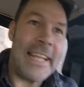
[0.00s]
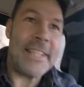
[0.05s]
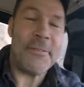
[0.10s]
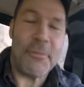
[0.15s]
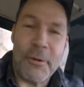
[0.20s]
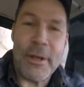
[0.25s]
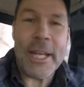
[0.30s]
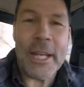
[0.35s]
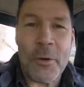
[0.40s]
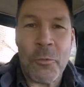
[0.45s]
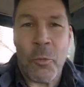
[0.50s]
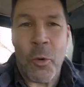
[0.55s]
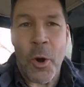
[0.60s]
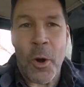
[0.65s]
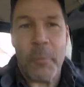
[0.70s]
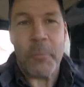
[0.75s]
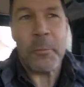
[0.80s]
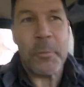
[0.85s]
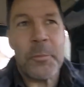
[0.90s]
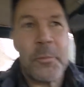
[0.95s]
it's freaking
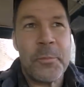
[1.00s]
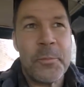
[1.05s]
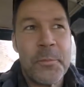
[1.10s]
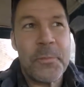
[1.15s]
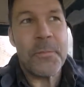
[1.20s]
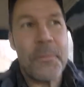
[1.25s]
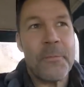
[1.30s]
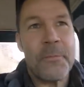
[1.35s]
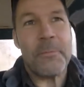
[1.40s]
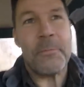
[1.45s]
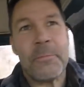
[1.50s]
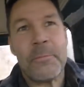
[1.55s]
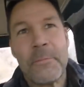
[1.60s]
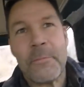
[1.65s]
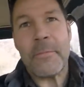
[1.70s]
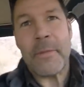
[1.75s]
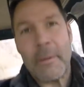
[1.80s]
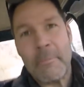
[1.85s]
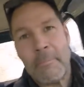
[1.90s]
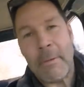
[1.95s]
warm.
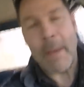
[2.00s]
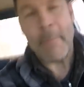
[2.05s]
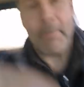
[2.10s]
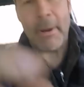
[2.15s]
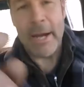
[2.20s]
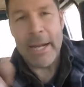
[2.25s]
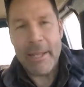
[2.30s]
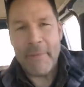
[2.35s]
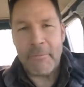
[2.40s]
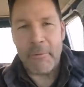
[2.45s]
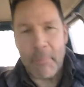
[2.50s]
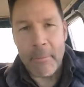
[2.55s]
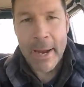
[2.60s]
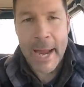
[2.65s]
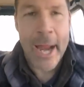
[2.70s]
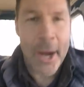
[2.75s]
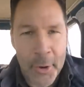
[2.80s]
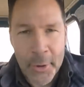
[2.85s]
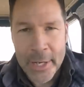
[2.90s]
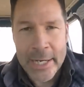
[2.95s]
My buddy from
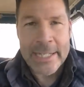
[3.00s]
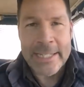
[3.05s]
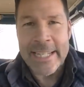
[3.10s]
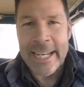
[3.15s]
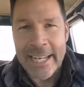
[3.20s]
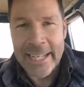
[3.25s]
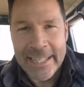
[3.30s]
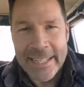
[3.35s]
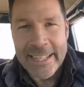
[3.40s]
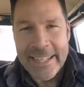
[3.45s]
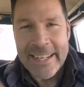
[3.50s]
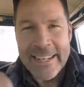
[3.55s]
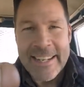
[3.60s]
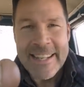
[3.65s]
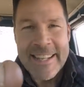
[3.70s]
Errington,